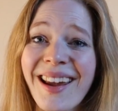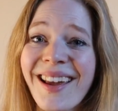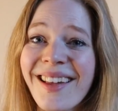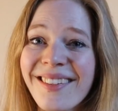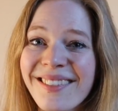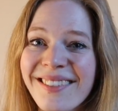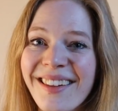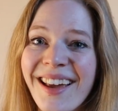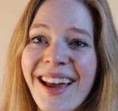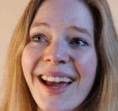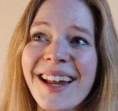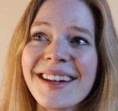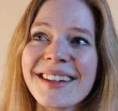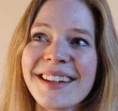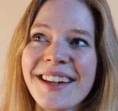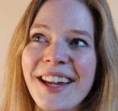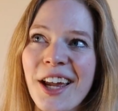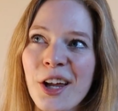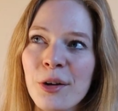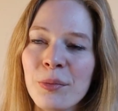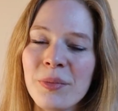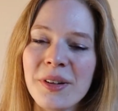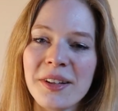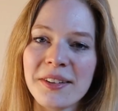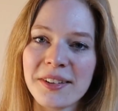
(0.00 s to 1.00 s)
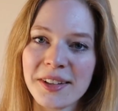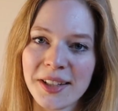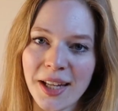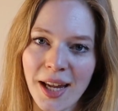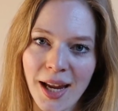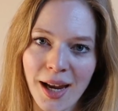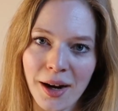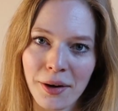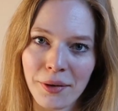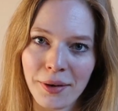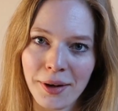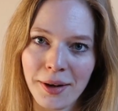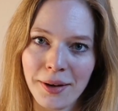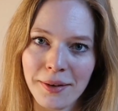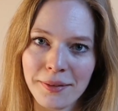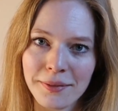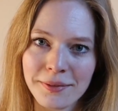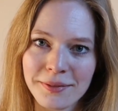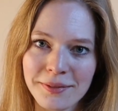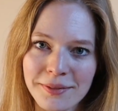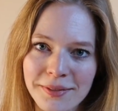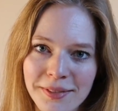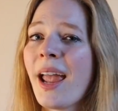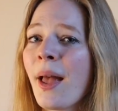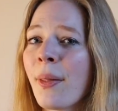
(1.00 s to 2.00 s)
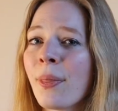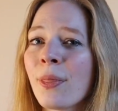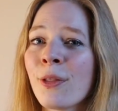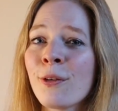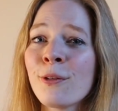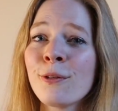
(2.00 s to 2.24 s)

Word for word: And that can be scary. And